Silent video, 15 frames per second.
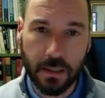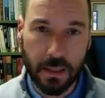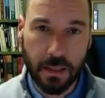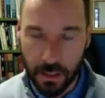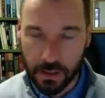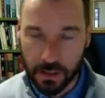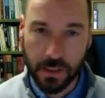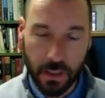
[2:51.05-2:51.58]
not
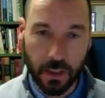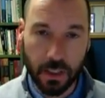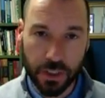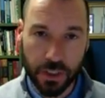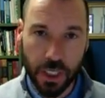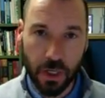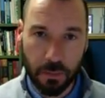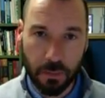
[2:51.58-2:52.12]
necessarily
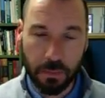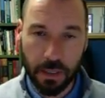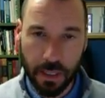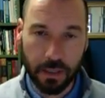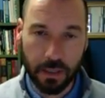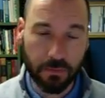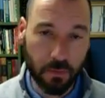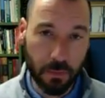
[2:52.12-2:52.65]

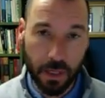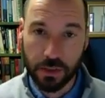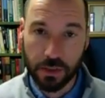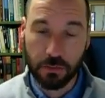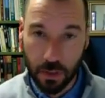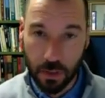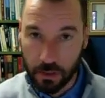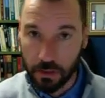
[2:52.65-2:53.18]
cherry-picking
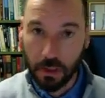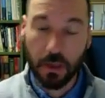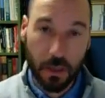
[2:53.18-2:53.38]
information, but